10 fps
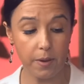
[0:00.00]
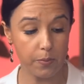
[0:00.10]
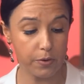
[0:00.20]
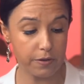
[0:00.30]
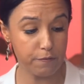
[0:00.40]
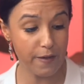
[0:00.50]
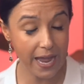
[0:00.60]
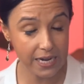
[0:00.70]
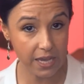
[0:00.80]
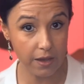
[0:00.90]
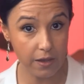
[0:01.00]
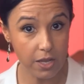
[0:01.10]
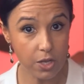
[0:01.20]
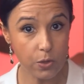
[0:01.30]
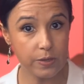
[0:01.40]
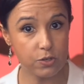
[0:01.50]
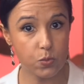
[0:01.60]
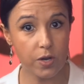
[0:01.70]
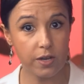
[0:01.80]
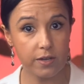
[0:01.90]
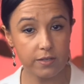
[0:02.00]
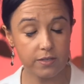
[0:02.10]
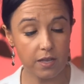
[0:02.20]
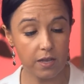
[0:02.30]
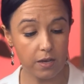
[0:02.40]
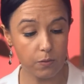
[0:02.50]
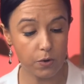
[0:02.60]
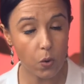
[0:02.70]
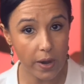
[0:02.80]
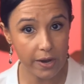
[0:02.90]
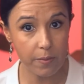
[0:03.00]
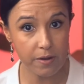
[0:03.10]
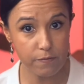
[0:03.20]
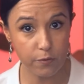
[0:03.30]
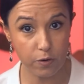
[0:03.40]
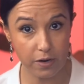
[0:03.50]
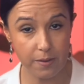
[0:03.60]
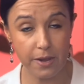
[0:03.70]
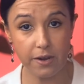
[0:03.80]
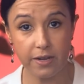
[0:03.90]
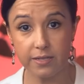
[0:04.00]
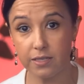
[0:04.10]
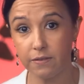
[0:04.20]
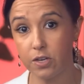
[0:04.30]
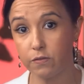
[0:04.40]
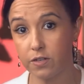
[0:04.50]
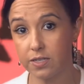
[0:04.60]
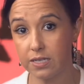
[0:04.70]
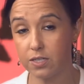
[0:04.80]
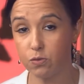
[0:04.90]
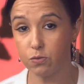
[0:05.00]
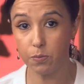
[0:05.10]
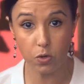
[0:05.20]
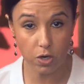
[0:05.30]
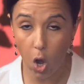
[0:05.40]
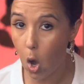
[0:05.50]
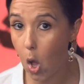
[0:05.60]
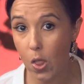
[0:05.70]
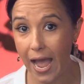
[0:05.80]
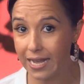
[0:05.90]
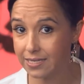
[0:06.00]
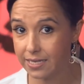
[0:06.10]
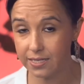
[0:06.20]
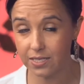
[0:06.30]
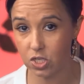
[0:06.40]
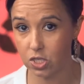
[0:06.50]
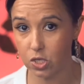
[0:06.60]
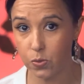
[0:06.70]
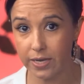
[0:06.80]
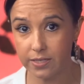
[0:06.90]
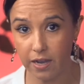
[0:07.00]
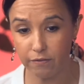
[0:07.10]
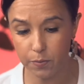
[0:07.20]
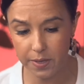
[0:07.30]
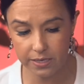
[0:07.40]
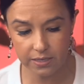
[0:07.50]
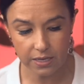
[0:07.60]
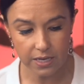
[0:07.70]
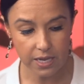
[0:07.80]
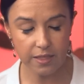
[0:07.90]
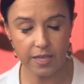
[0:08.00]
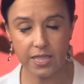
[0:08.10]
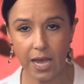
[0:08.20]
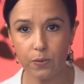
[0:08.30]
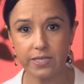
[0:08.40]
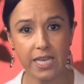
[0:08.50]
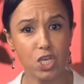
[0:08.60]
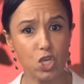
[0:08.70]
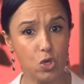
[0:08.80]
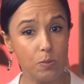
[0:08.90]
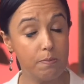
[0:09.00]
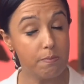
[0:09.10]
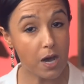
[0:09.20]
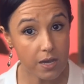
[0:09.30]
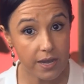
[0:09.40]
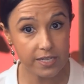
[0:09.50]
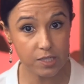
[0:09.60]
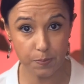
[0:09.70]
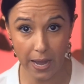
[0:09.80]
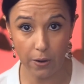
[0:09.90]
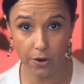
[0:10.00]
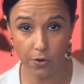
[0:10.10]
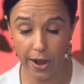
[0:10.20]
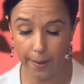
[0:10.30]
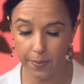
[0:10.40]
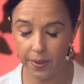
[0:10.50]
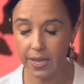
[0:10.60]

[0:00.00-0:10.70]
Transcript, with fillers: put FATCA, which was a requirement for Americans living overseas to report all assets to the U.S. government, that that was a humongous power grab.